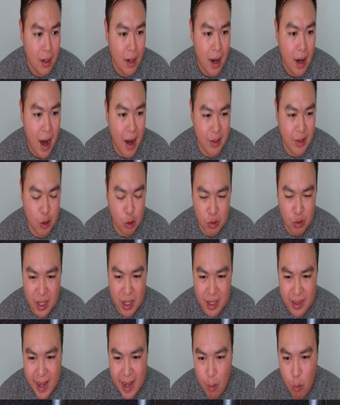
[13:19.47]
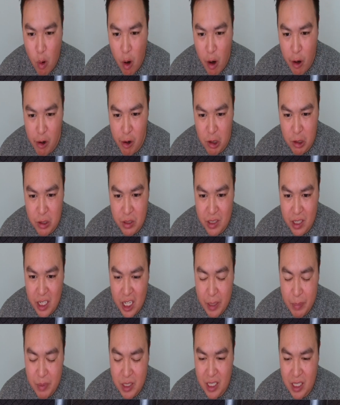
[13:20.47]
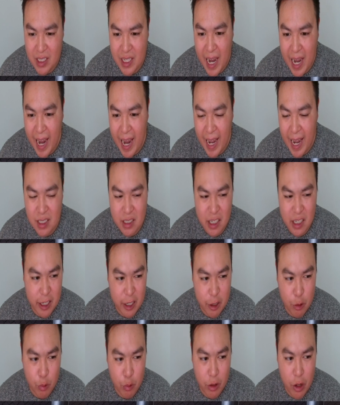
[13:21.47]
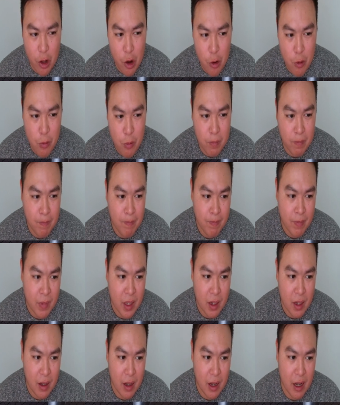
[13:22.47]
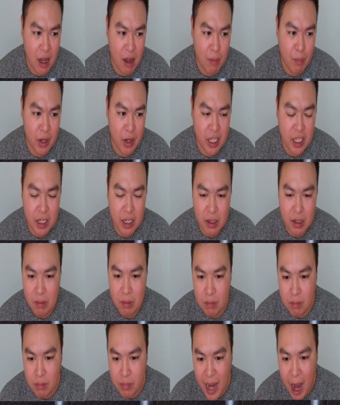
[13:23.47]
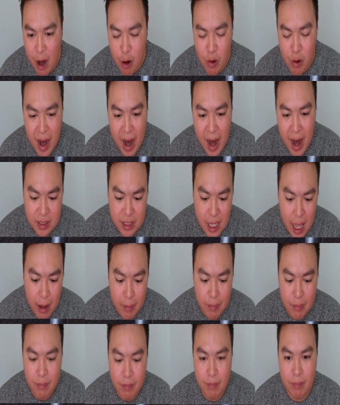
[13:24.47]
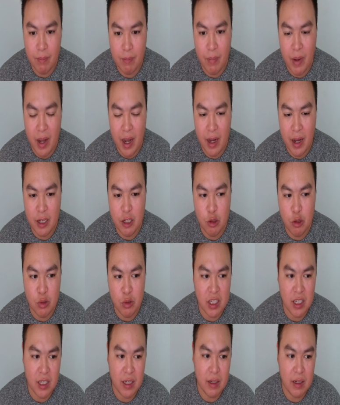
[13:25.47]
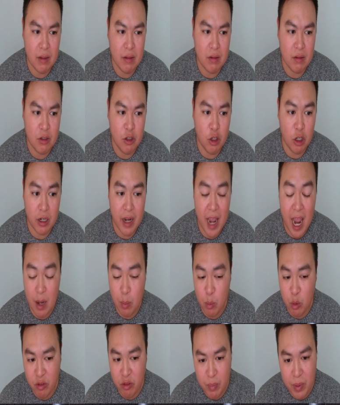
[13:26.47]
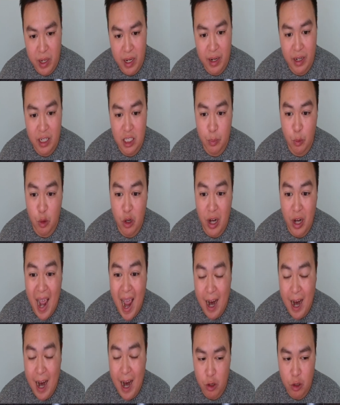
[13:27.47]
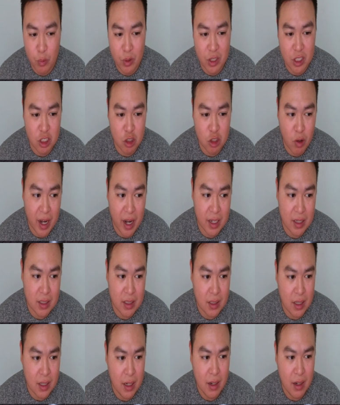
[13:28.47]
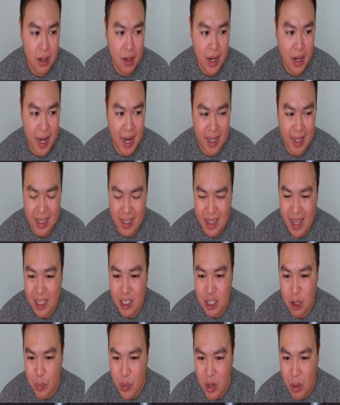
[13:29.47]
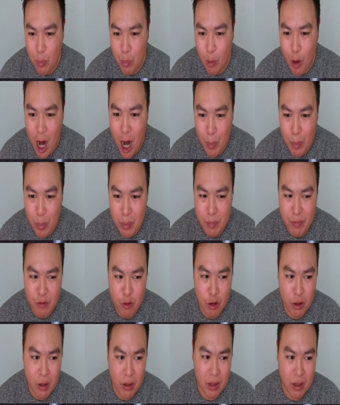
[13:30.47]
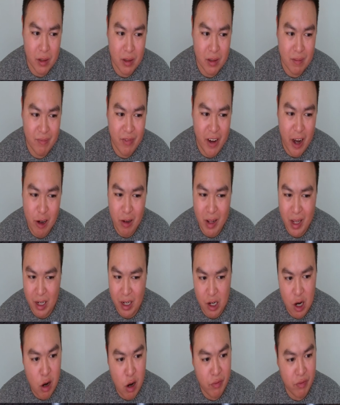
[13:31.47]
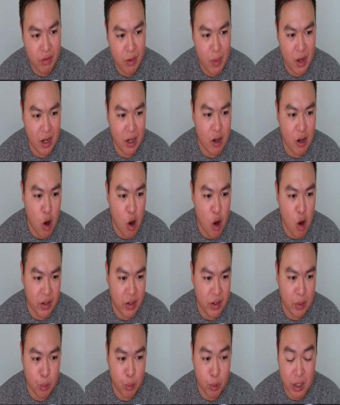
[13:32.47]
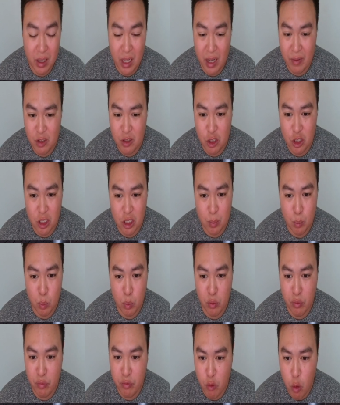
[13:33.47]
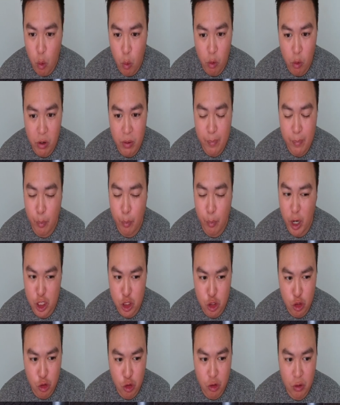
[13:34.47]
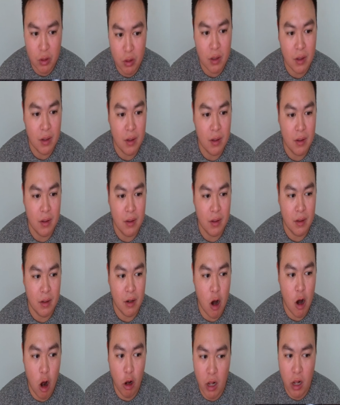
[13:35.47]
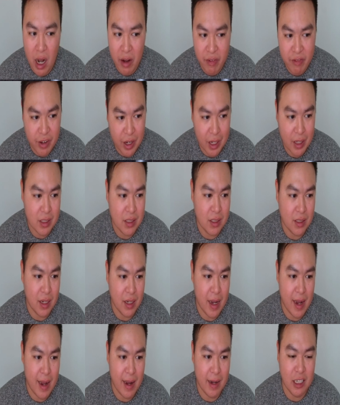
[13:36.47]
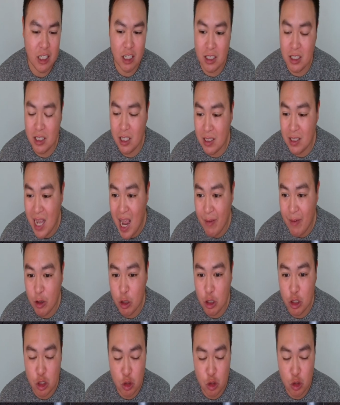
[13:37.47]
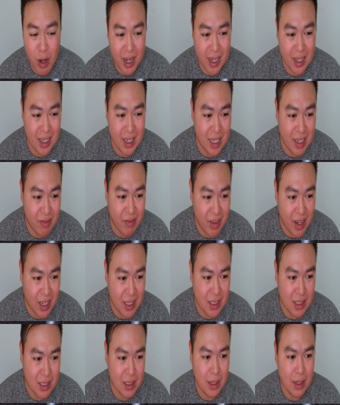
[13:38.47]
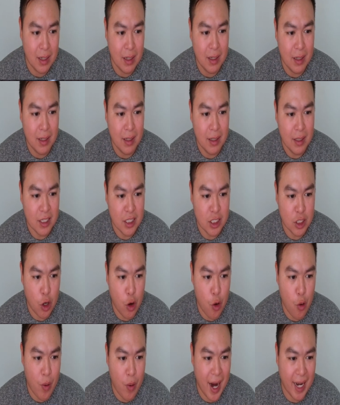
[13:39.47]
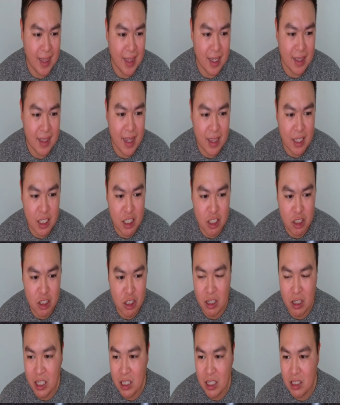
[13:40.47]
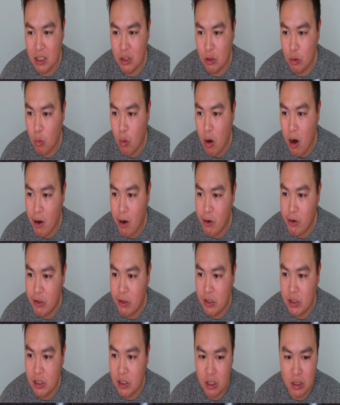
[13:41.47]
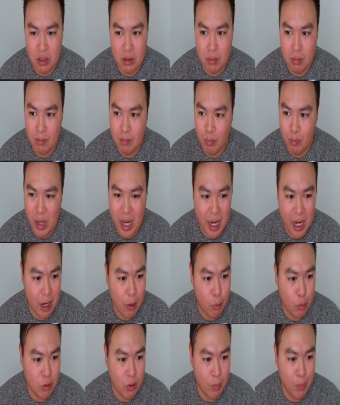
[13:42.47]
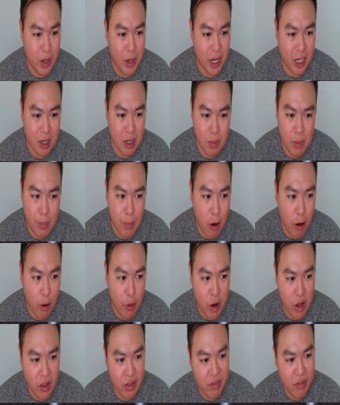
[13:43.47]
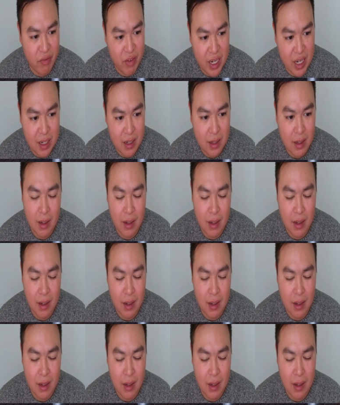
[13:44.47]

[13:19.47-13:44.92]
I do think that Waters keeps his hands a little low, but he counteracts that by using good head movement, and he's pretty accurate with his strikes. And I think that's going to be a problem for a fighter like Goff. I mean, Goff, he really loves to just move forward, pressure, all offense, and he just doesn't have a good striking defense. So I think that this should lead to Waters just being able to pick him apart on the feet.